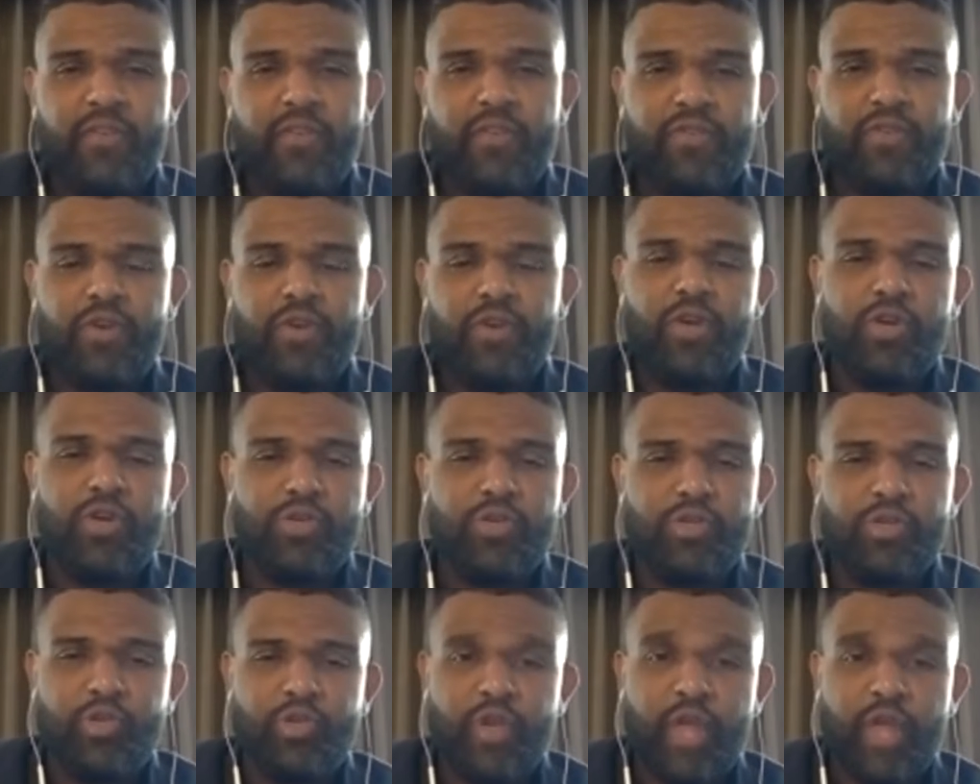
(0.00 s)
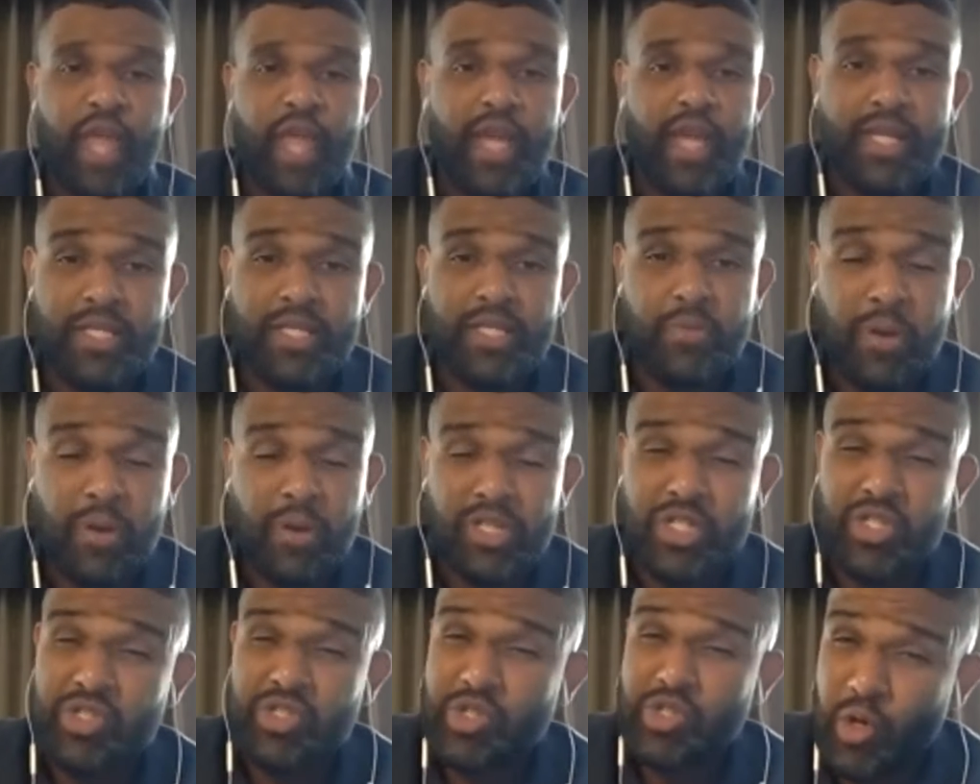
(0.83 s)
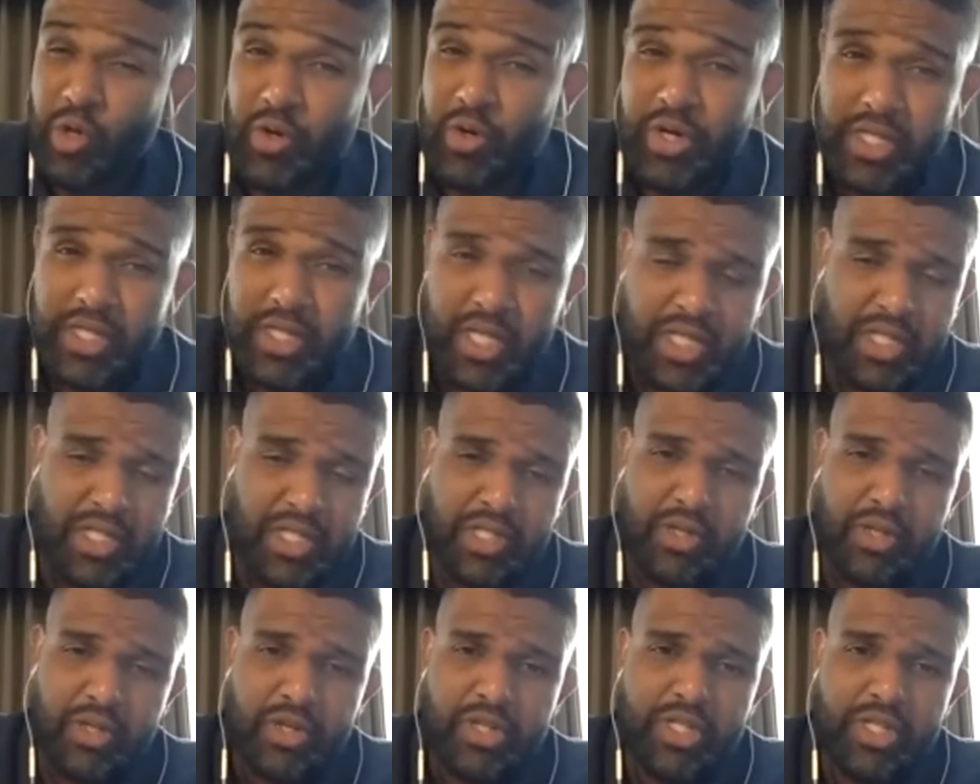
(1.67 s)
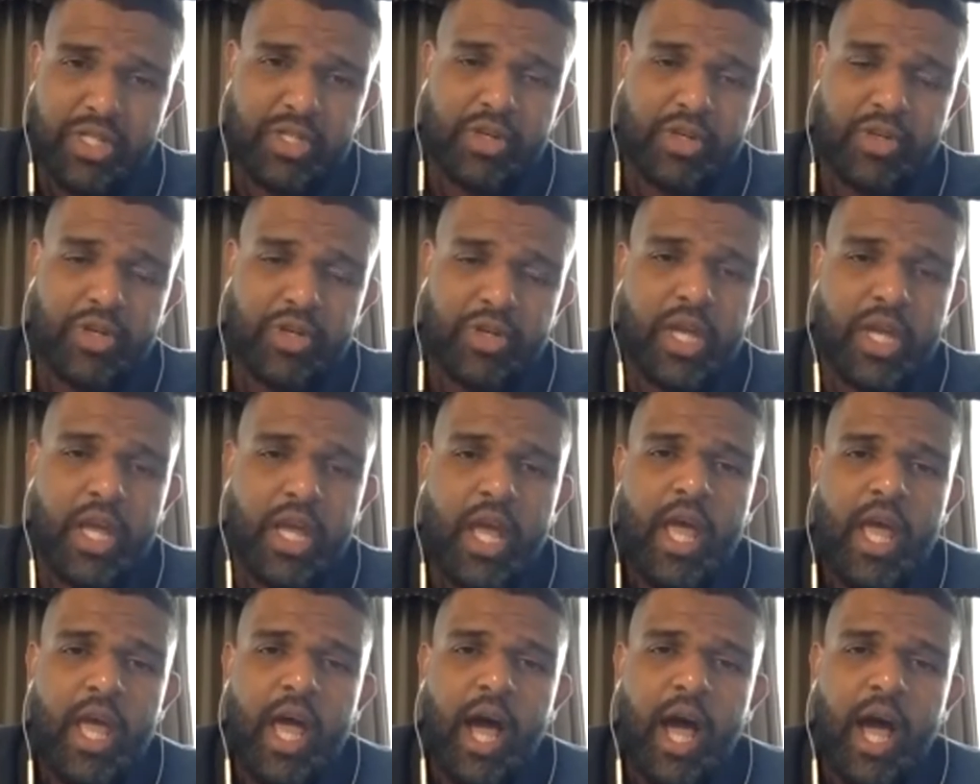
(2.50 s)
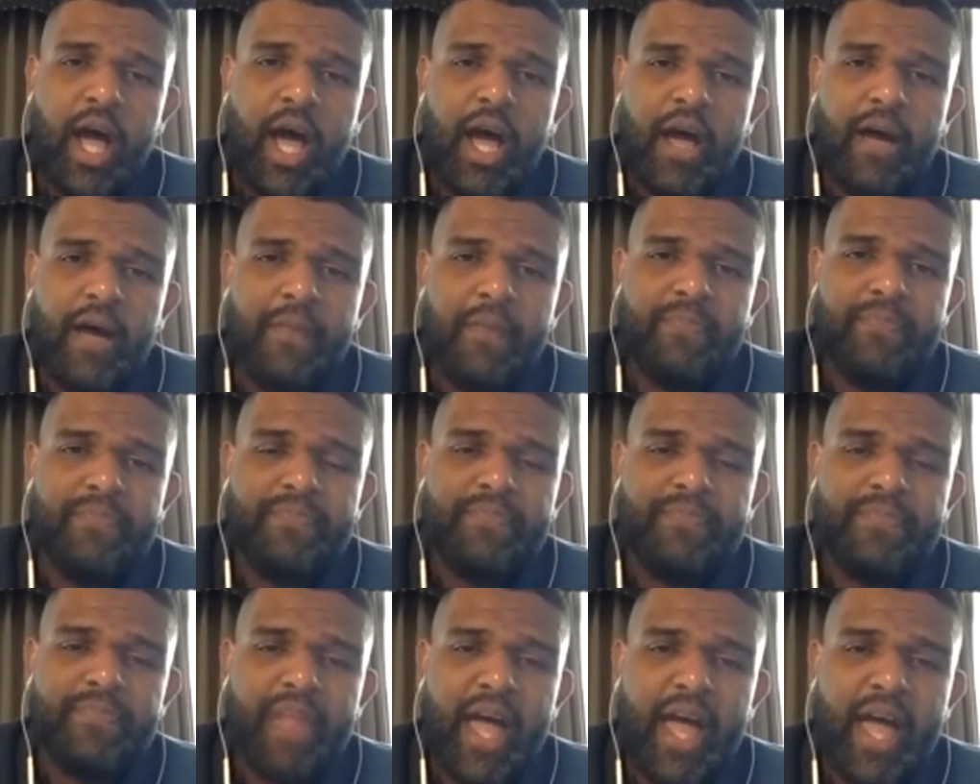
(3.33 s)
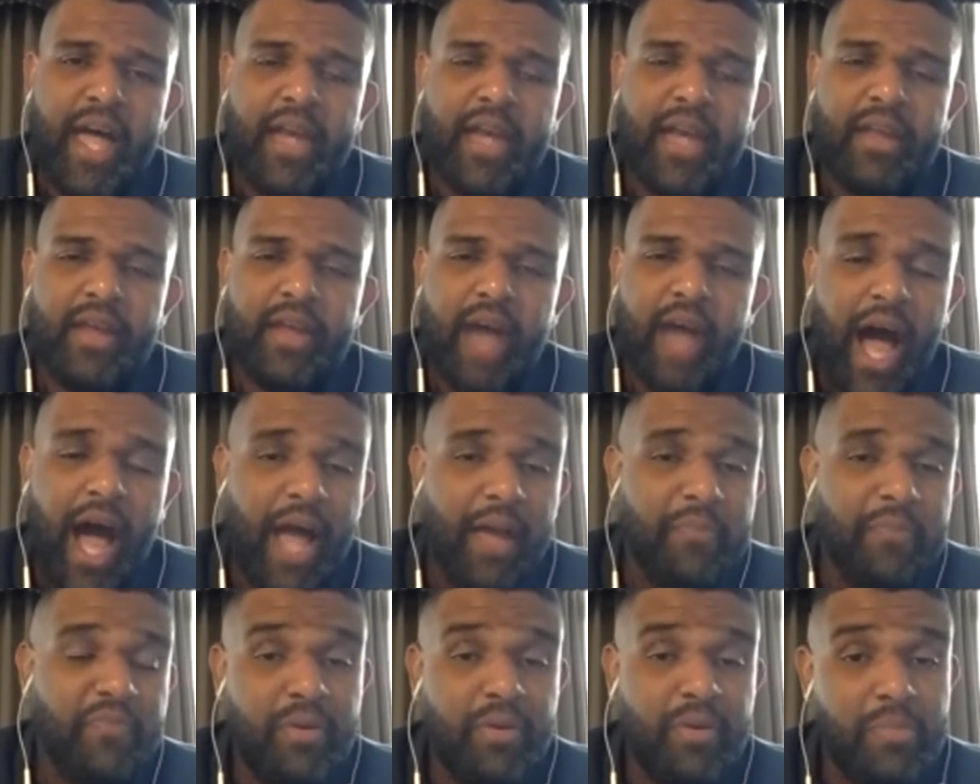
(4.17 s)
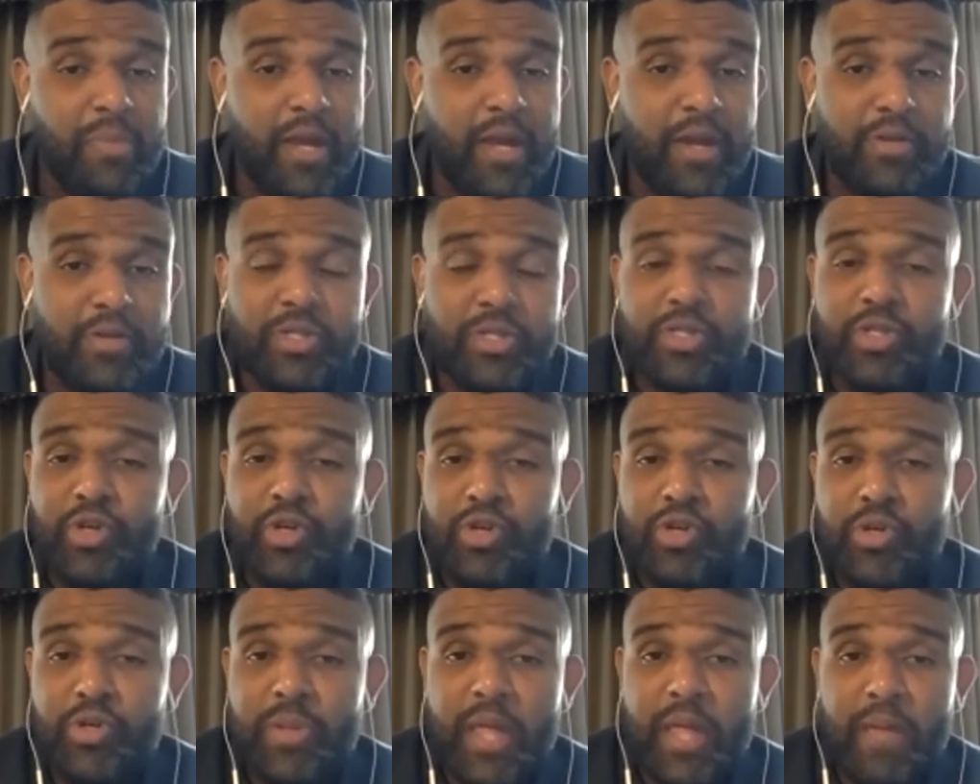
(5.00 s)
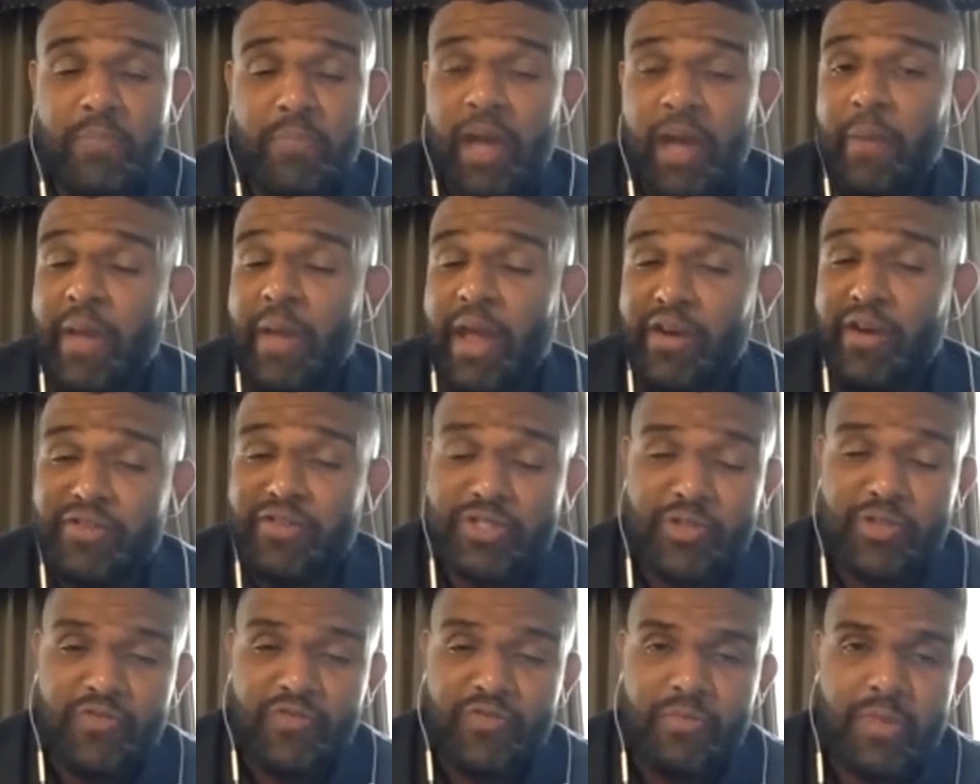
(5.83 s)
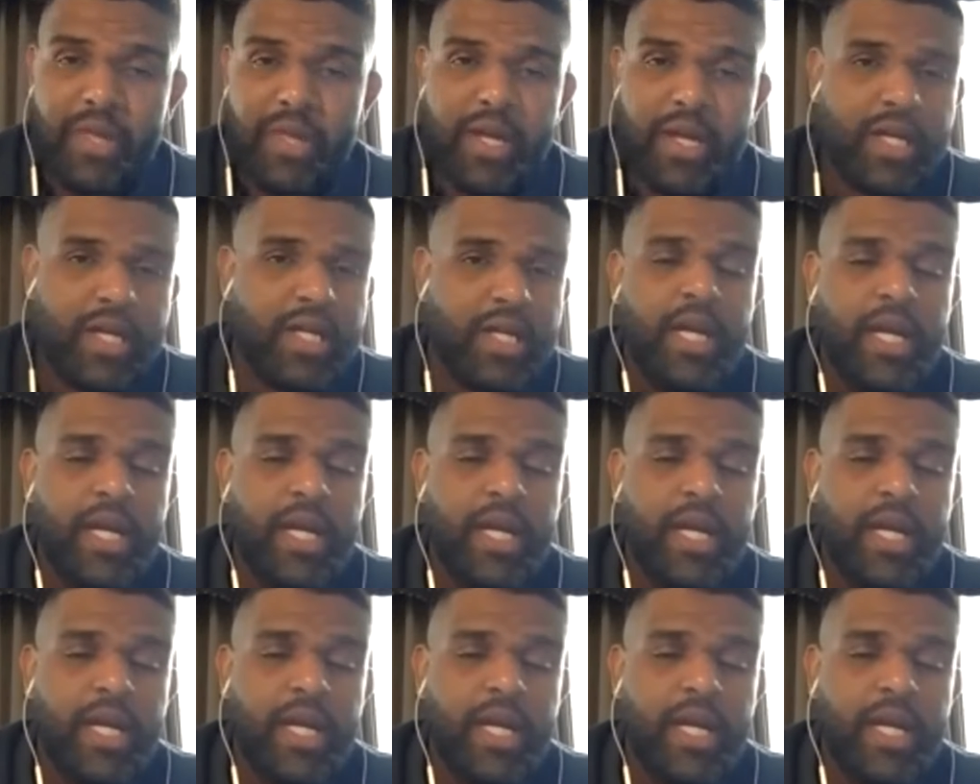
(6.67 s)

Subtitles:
For her, Sudan is a bunch of stories that she's heard. She's heard that I'm from there. She's heard that my parents are from there.